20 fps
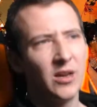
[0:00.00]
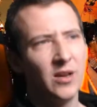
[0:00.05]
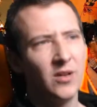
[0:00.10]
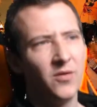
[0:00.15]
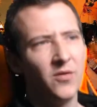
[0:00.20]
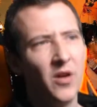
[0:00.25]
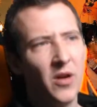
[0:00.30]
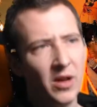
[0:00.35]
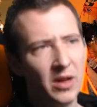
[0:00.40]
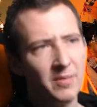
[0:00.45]

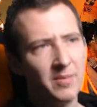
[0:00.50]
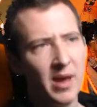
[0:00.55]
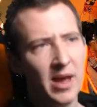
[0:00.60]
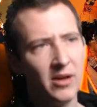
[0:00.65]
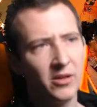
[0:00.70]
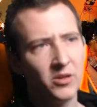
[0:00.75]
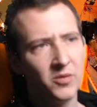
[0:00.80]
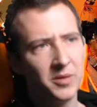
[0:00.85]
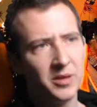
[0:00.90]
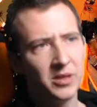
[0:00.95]

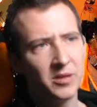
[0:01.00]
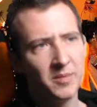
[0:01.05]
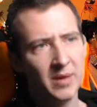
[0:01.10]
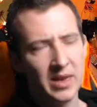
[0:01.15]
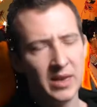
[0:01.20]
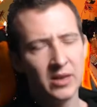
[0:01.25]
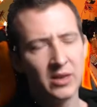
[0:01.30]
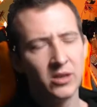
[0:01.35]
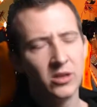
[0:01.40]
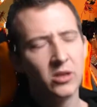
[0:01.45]
£30 when you
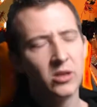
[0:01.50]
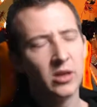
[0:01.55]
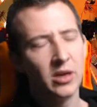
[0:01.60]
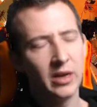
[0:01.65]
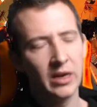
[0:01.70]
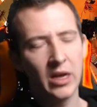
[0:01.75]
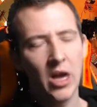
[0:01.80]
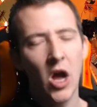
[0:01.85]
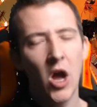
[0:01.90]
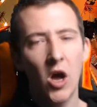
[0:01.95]
spend
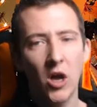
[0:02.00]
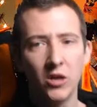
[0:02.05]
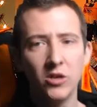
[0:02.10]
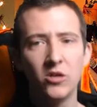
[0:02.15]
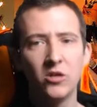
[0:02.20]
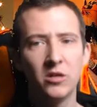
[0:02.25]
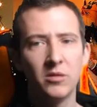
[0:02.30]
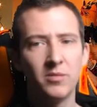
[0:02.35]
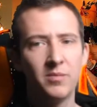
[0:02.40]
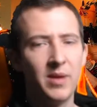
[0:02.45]
like hundreds of